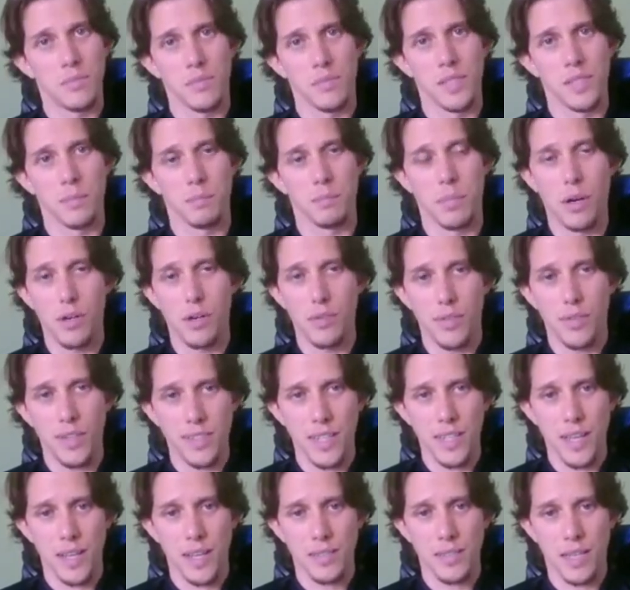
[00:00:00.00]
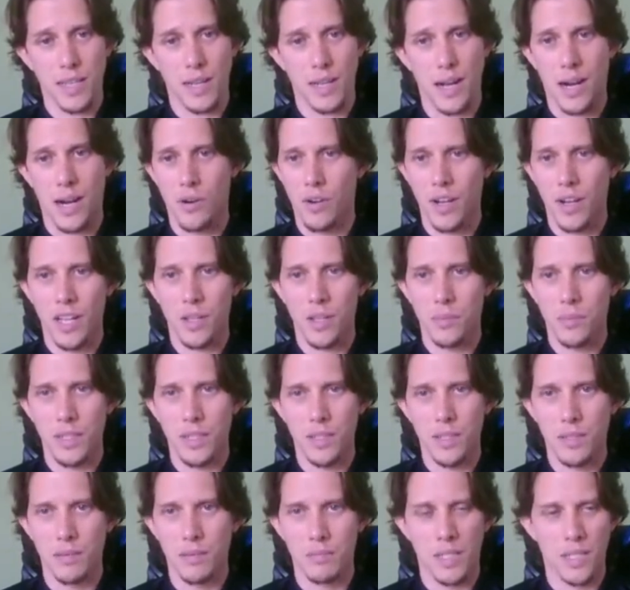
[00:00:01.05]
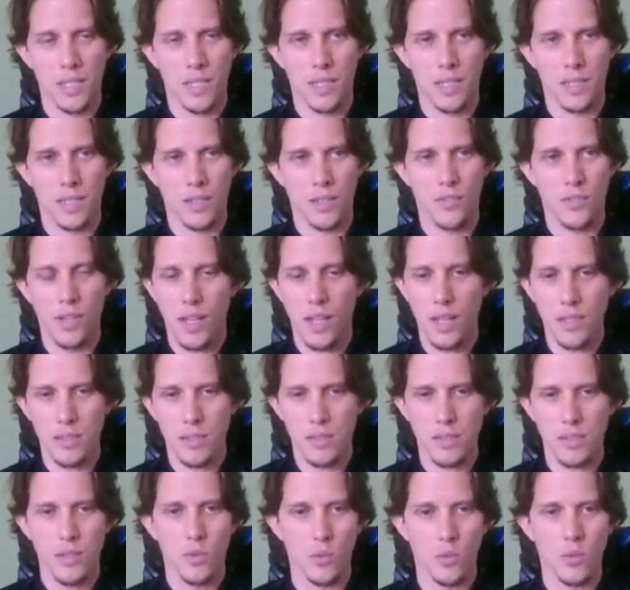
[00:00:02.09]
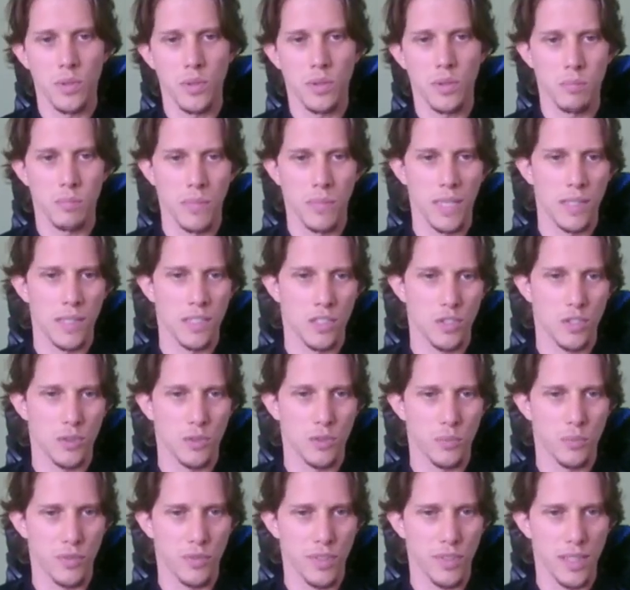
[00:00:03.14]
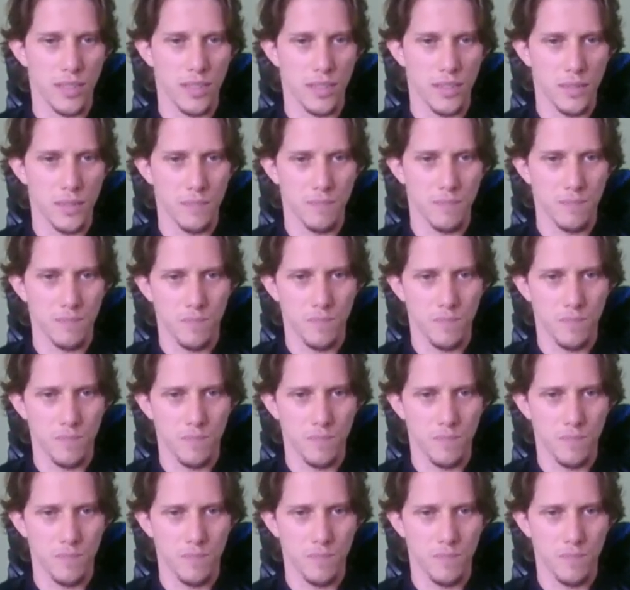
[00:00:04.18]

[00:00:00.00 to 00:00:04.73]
the powerful attack that our enemy creates, we manage to prevent it.